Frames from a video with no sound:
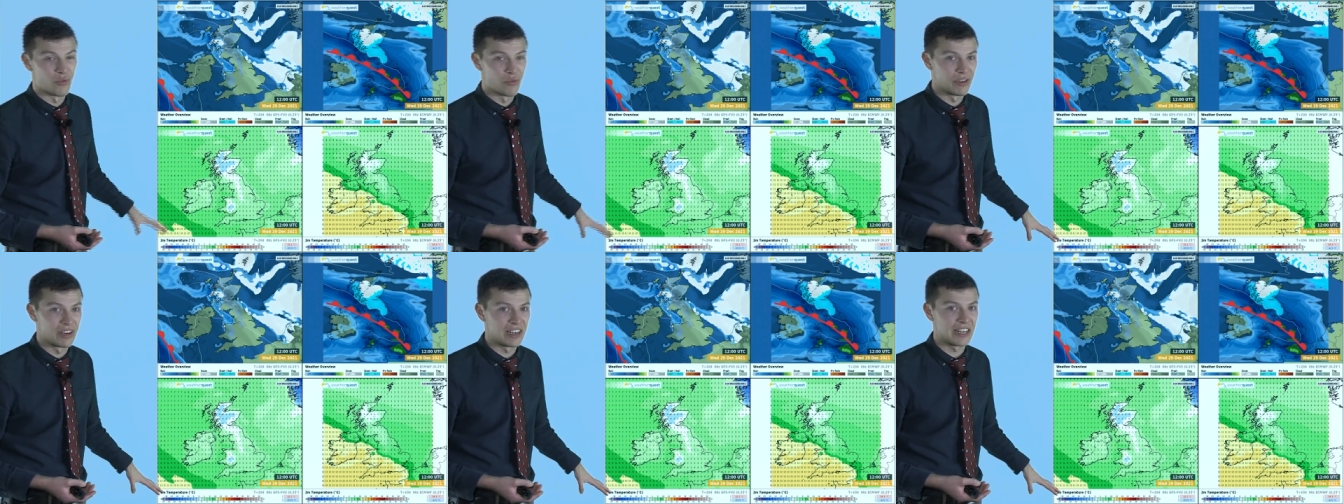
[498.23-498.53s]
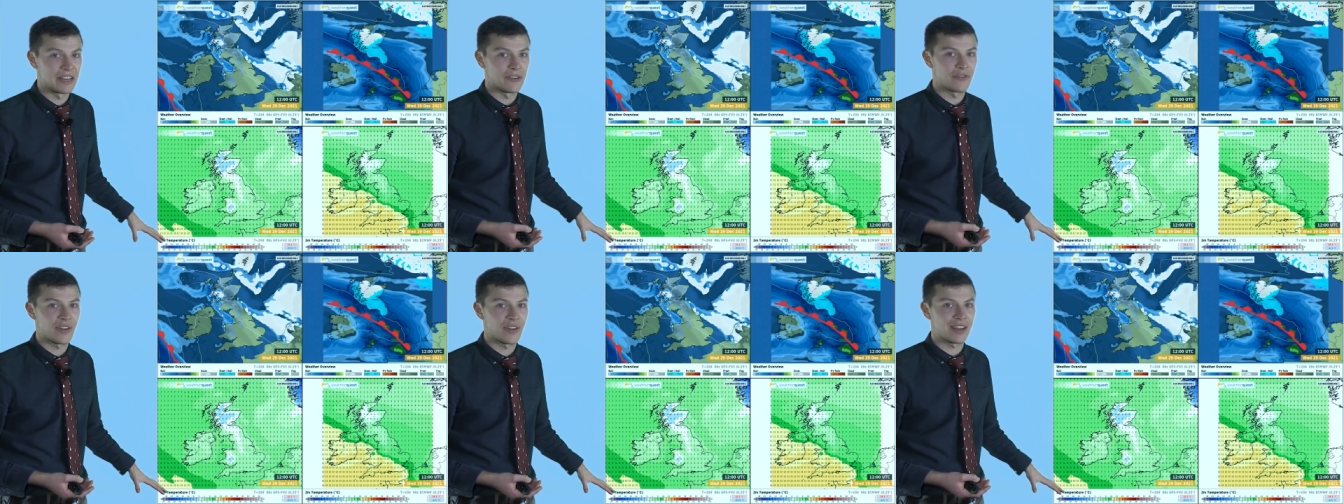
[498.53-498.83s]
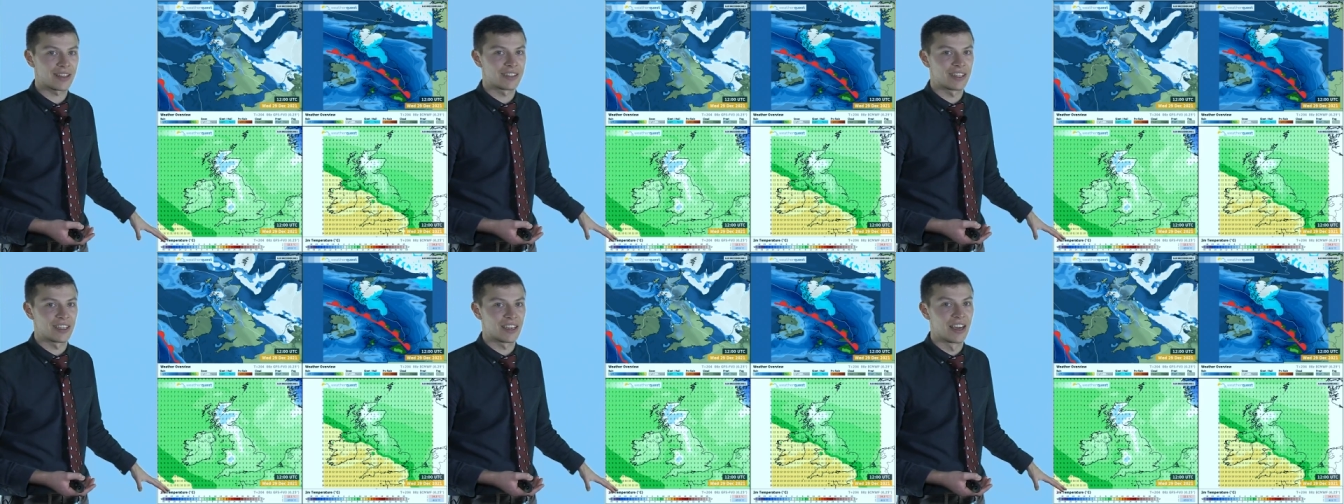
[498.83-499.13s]
really
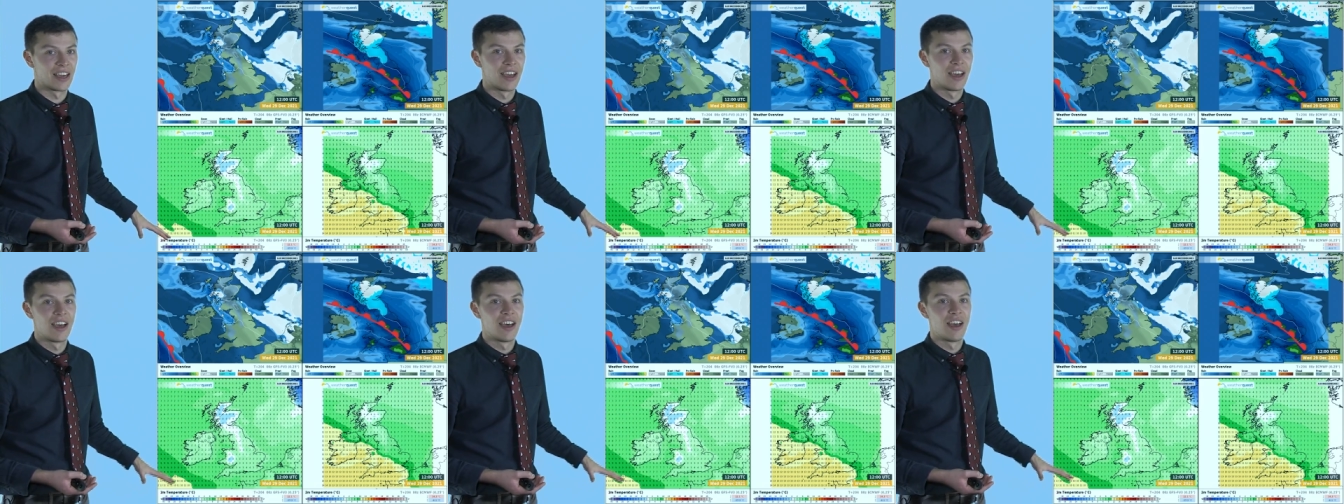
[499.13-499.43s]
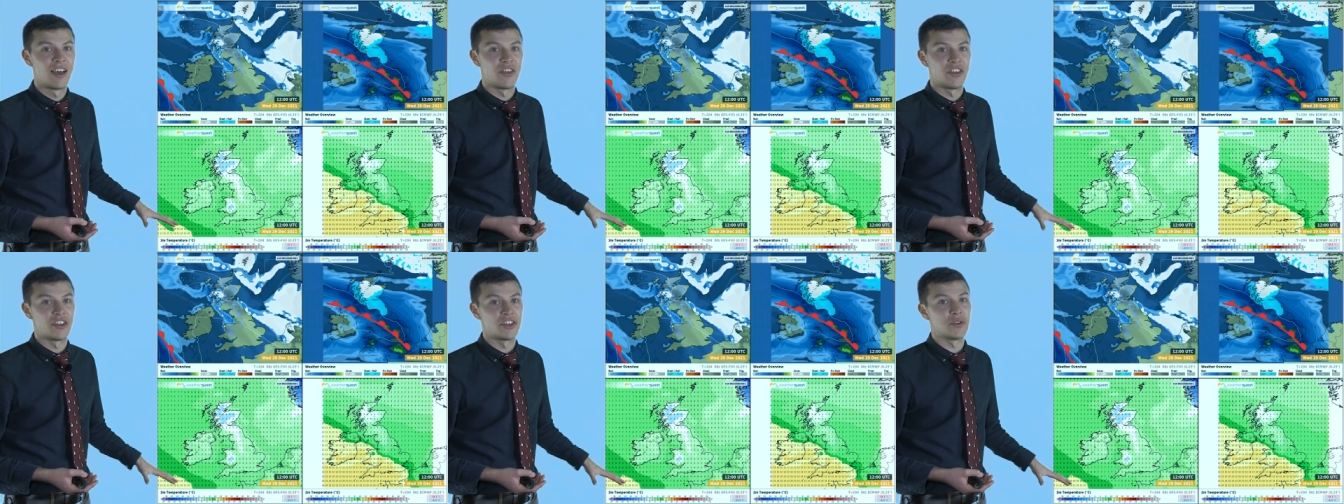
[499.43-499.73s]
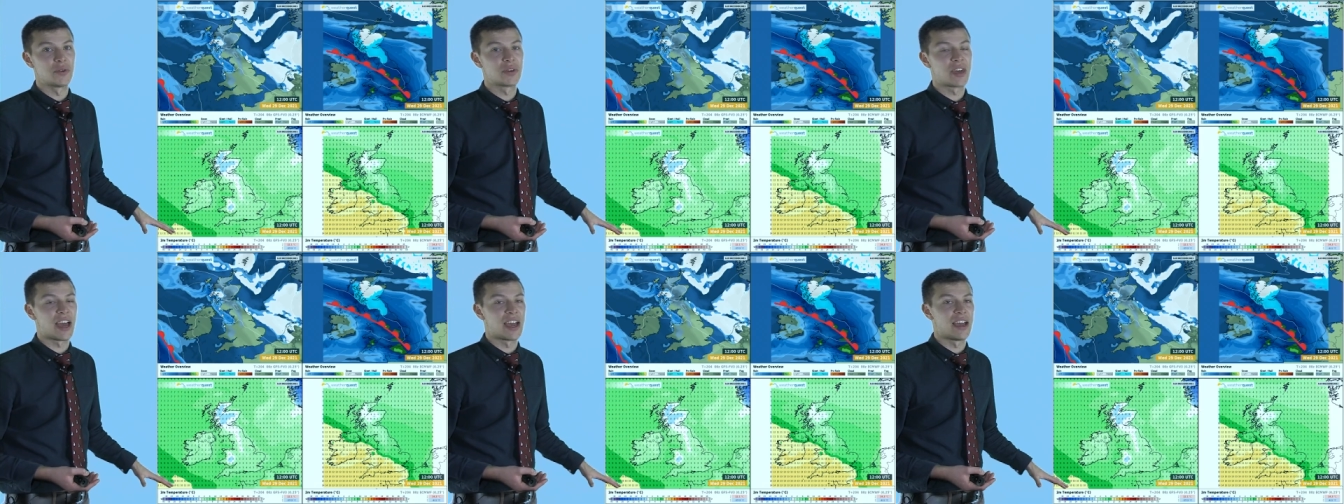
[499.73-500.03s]
affecting
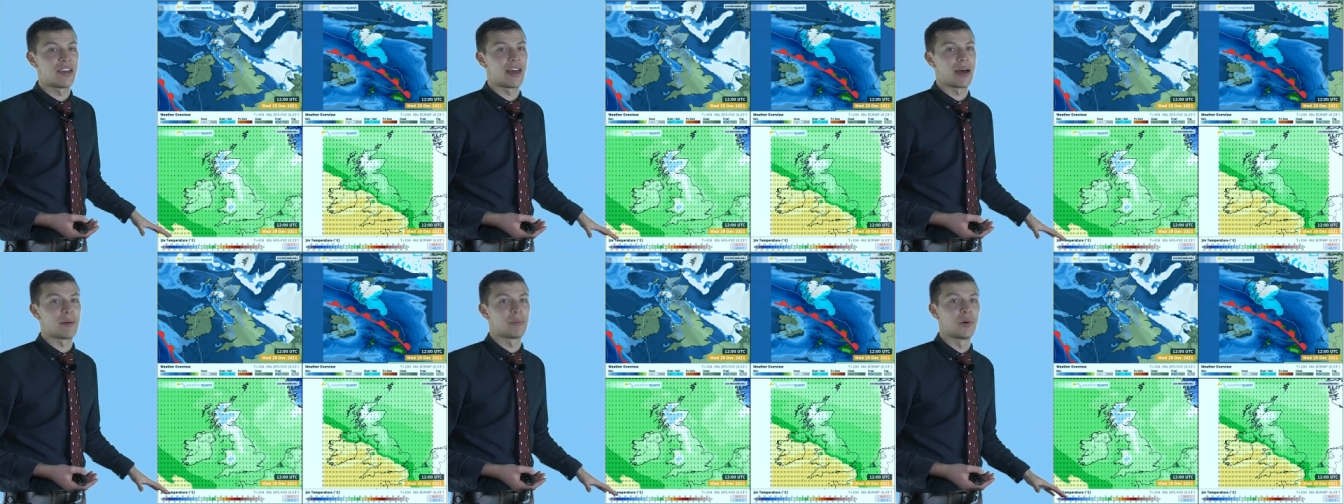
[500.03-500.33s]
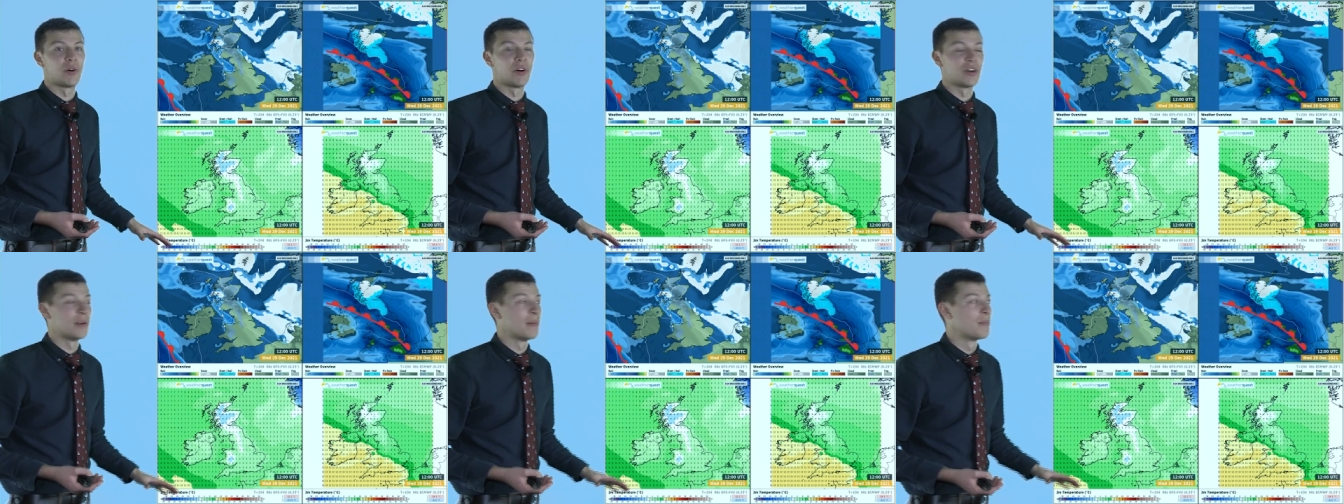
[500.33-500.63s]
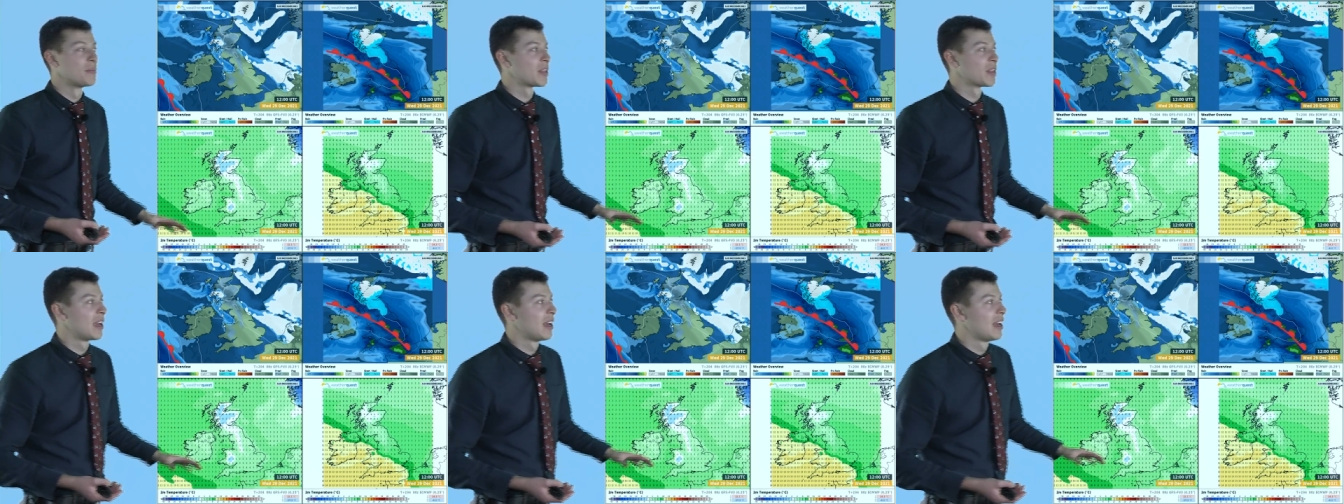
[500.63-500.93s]
the UK at that point.